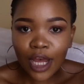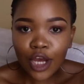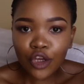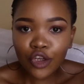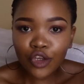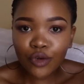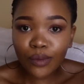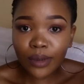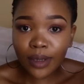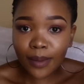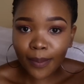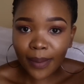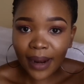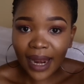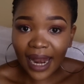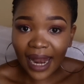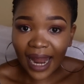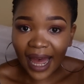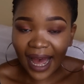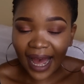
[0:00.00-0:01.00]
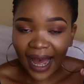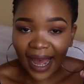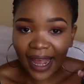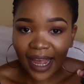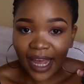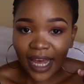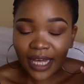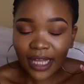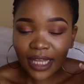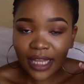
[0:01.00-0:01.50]
you would apply
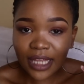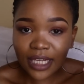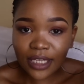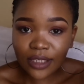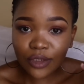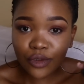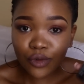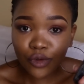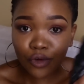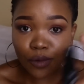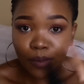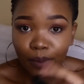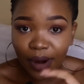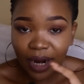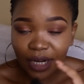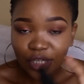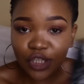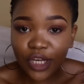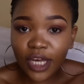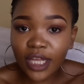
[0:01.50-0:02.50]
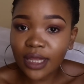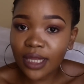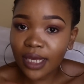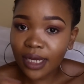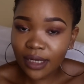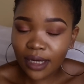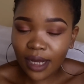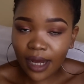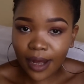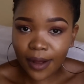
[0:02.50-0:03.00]
this to your brush and
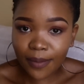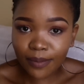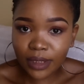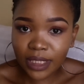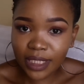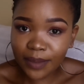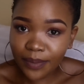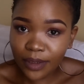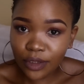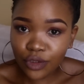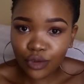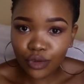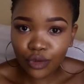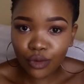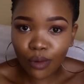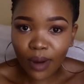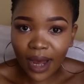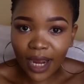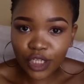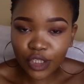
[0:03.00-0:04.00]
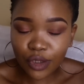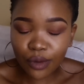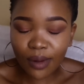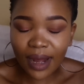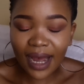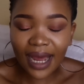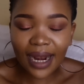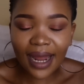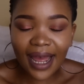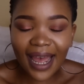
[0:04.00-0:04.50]
then dip into your eyeshadow
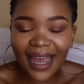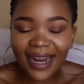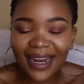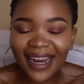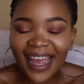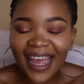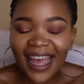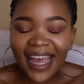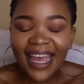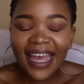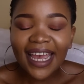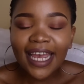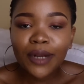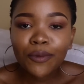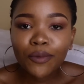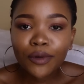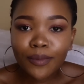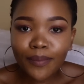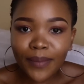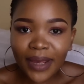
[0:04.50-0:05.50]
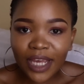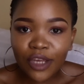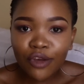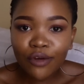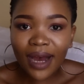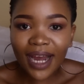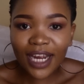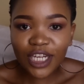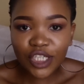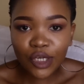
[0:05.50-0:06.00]
color, and it would make your
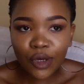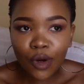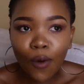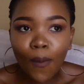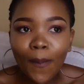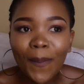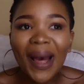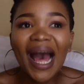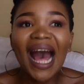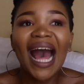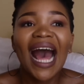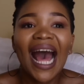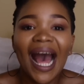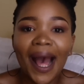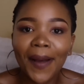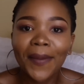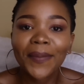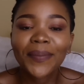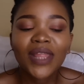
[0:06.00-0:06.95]
eyeshadow pop.